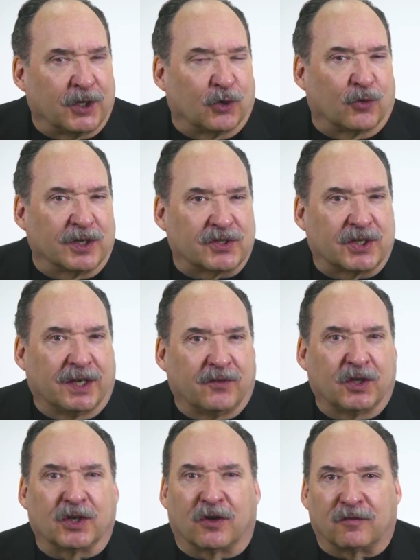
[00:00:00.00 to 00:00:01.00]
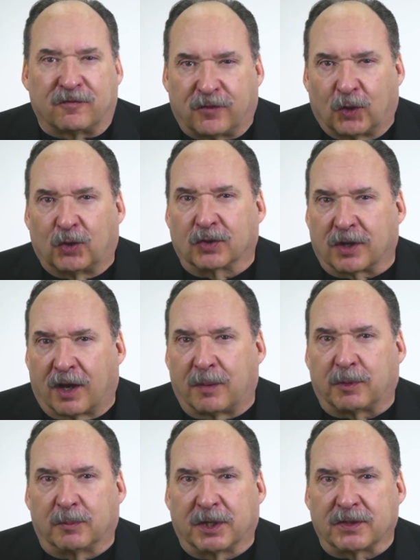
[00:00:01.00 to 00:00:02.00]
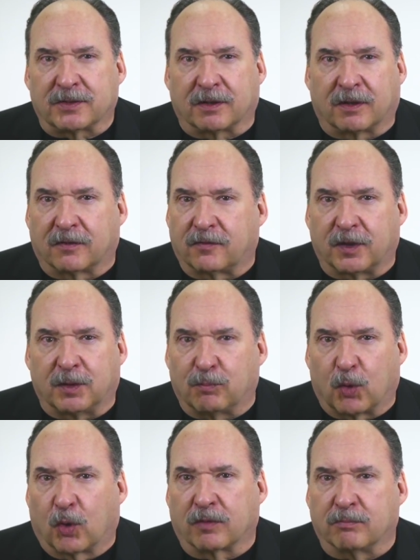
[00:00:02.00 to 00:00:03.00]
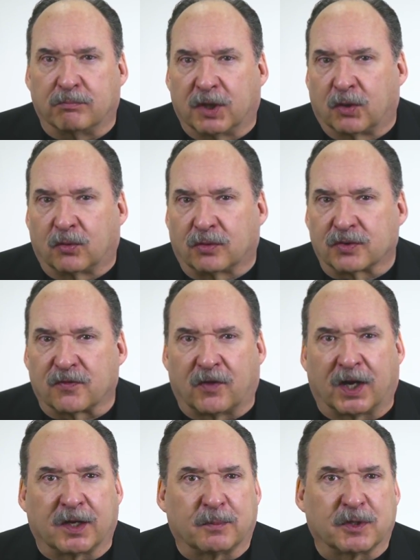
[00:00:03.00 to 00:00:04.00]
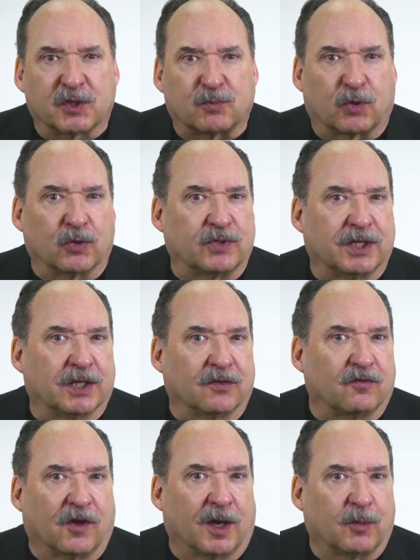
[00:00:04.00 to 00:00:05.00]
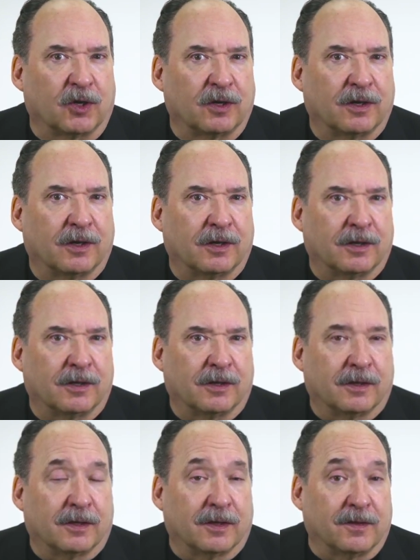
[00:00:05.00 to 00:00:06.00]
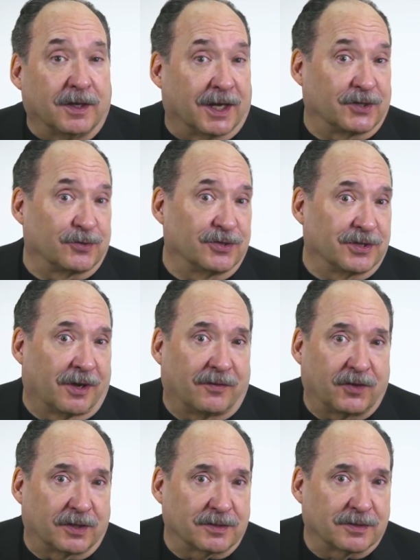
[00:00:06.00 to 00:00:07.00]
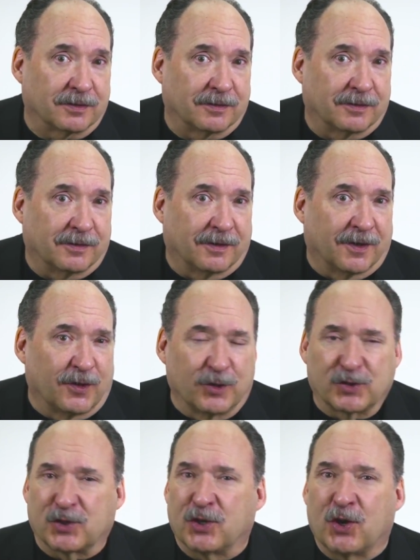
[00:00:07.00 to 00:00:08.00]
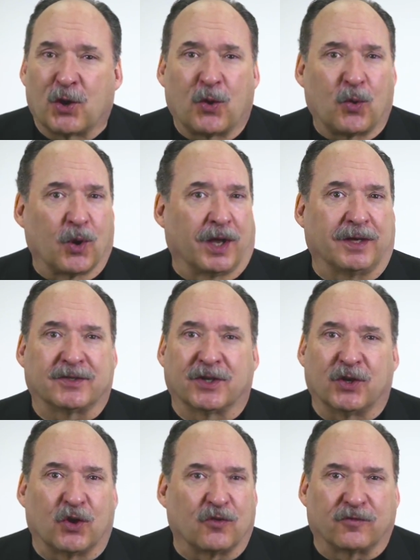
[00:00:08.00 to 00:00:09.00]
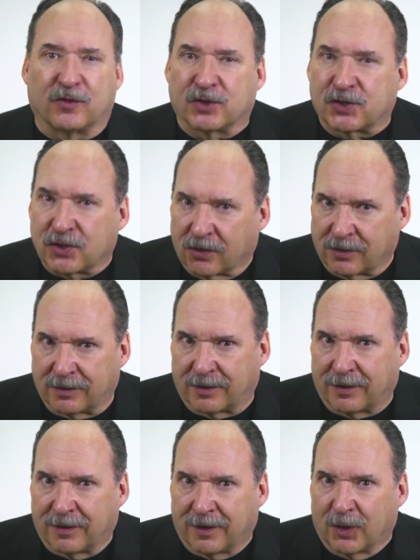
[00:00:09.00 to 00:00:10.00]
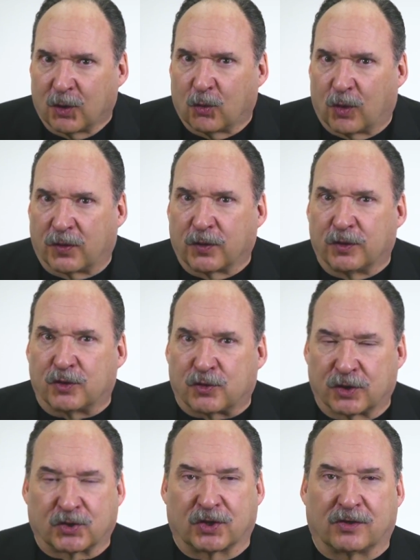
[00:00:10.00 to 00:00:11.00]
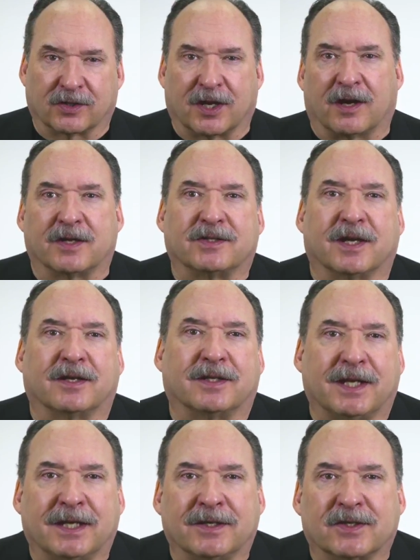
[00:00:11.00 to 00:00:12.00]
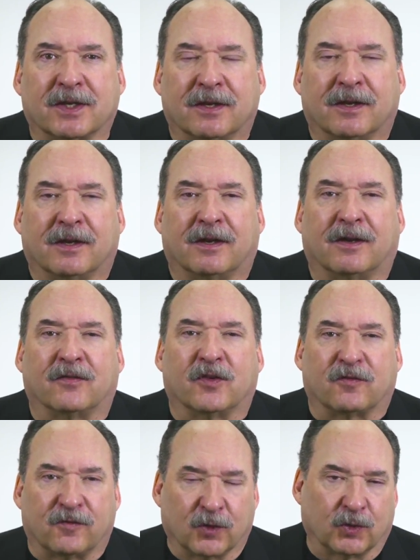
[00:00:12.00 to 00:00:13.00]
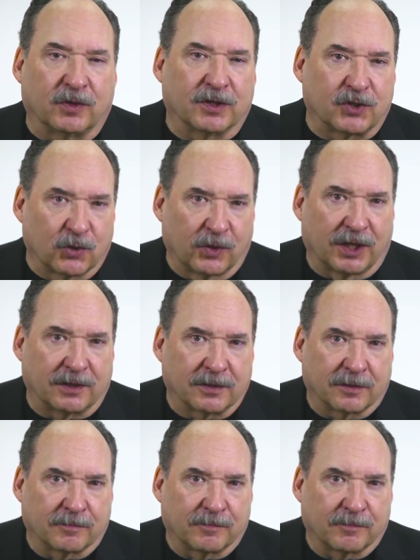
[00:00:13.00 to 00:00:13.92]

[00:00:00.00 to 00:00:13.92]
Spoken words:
that you're receiving a full complement of important minerals, vitamins, protein, and fiber? The answer is obvious. There's no way to know for certain what the nutritional content is of the food that you eat.